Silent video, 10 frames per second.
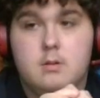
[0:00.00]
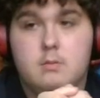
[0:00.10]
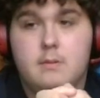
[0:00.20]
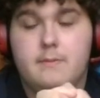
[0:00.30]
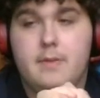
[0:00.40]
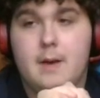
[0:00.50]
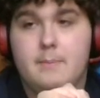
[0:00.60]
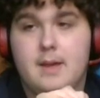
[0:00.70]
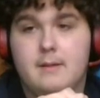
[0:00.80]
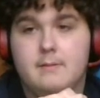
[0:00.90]
With that
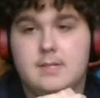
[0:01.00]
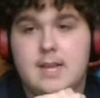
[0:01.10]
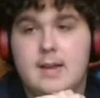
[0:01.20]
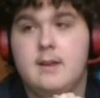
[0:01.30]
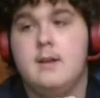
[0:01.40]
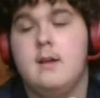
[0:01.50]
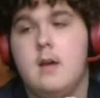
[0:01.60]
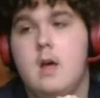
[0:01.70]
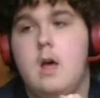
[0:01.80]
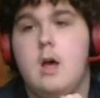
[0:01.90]
being said,
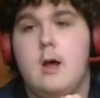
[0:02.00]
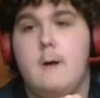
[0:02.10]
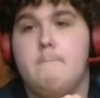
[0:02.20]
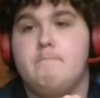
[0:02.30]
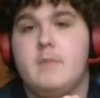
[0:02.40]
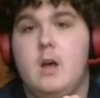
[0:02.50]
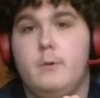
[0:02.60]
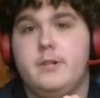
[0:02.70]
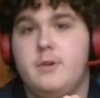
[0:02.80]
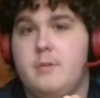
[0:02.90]
I
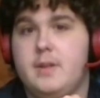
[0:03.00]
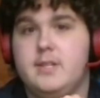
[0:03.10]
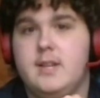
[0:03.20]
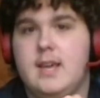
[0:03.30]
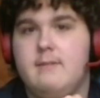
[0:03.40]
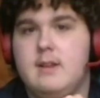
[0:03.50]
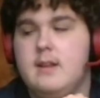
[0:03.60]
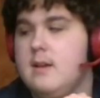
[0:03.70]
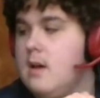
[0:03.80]
wish you all a pleasant evening.